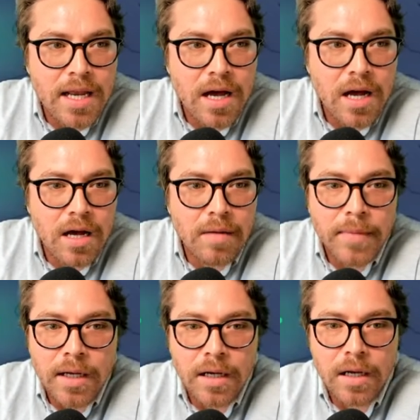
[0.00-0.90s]
um,
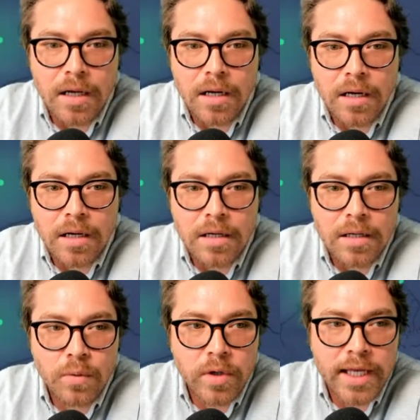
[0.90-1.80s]

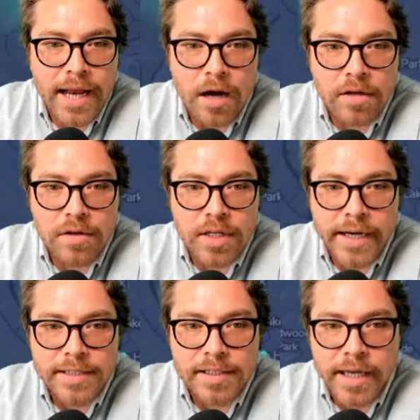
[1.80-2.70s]
we'll get out of the
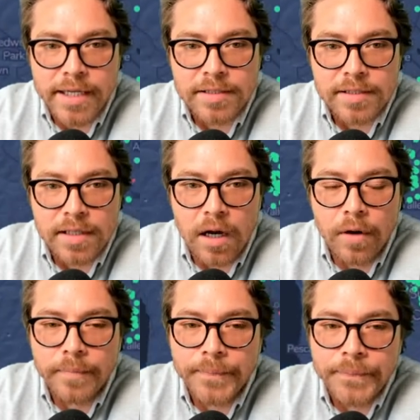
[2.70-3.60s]
united states so
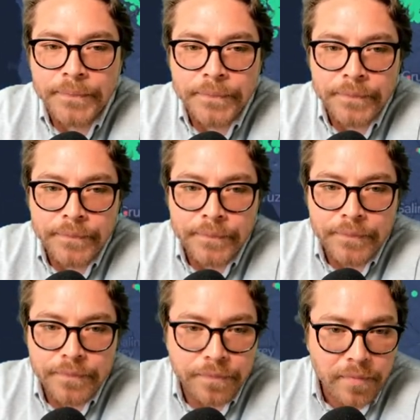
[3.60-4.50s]

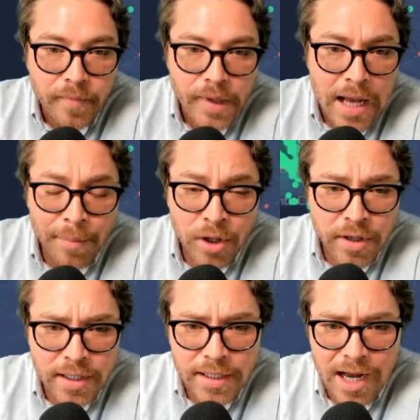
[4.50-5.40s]
i'm
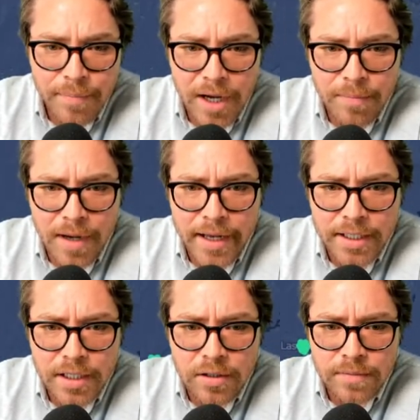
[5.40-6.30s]
learning a lot about my
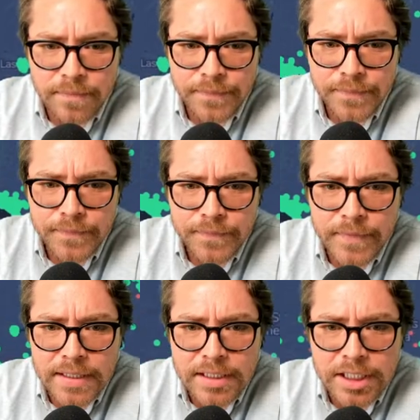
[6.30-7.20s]
you know
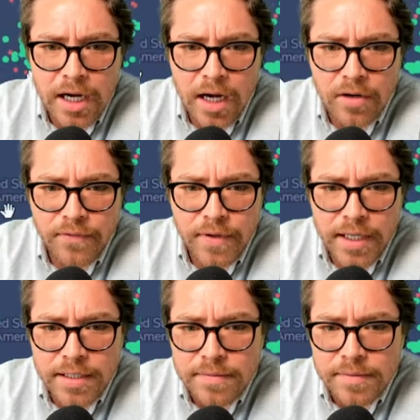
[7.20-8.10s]
geography
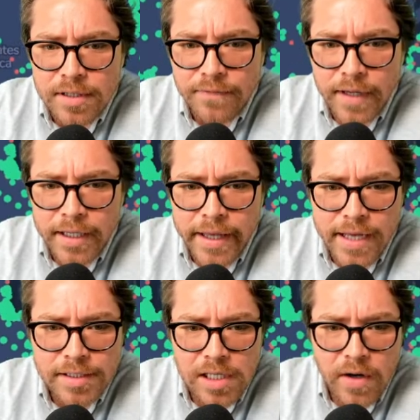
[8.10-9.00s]
and stuff like
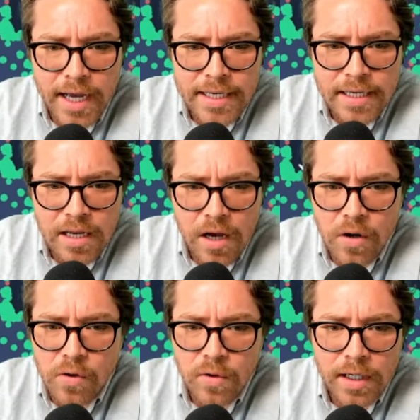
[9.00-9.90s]
that so i
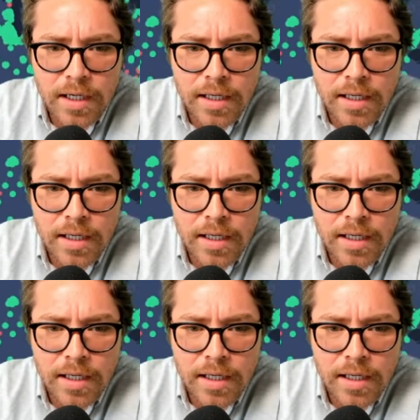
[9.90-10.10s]
know